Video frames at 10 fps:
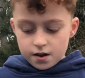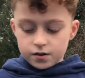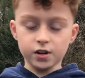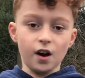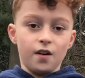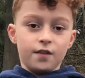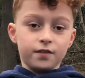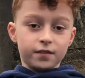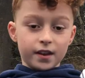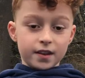So,
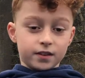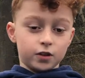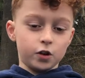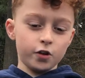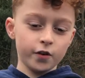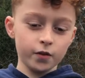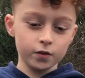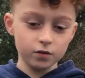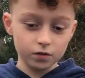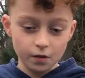
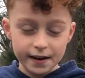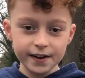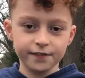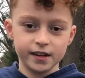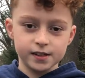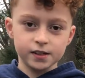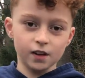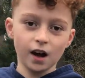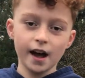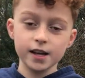EVs,
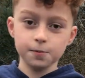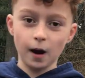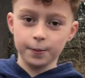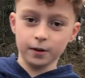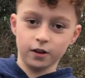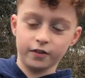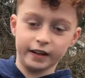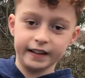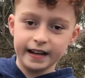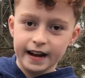not as popular
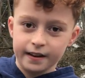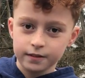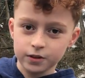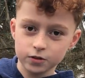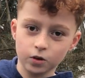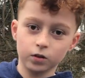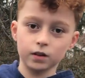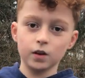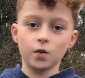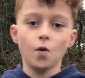right now. There's
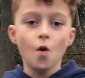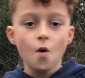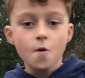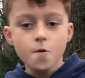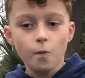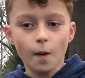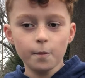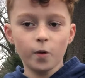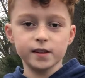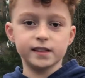only
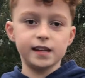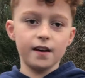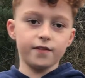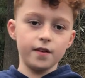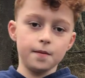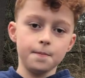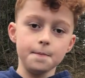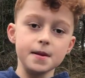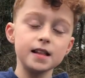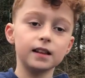1.7
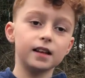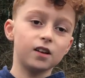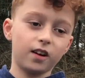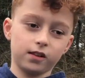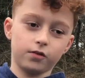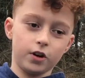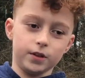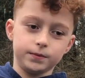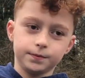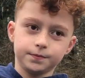million on the road.
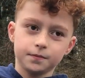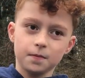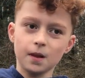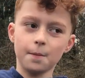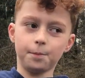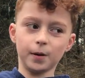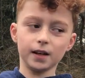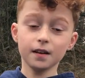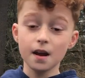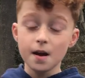But